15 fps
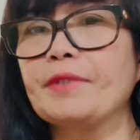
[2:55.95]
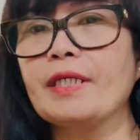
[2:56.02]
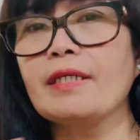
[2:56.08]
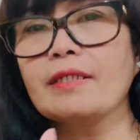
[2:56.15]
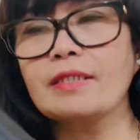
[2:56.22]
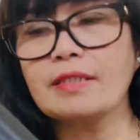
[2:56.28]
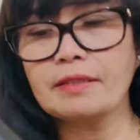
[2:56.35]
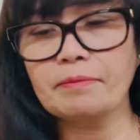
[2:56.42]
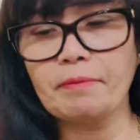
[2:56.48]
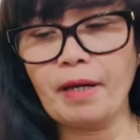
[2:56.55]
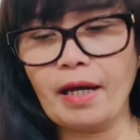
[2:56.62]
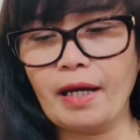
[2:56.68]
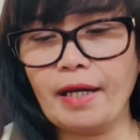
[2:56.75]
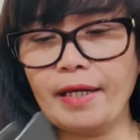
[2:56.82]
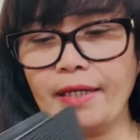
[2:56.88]
is
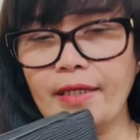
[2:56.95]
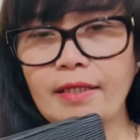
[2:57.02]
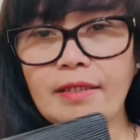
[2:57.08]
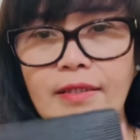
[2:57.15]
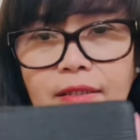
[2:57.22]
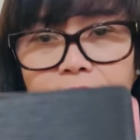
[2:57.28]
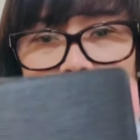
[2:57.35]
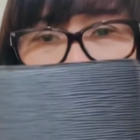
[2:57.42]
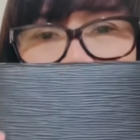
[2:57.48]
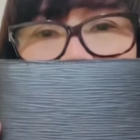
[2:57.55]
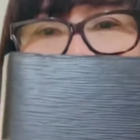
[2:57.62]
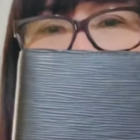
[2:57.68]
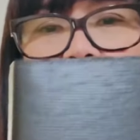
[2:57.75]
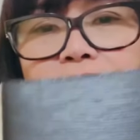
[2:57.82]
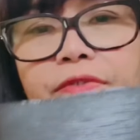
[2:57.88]
my
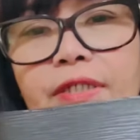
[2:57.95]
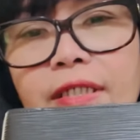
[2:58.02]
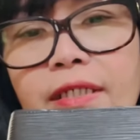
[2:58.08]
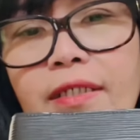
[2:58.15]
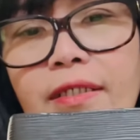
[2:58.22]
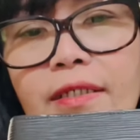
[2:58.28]
LV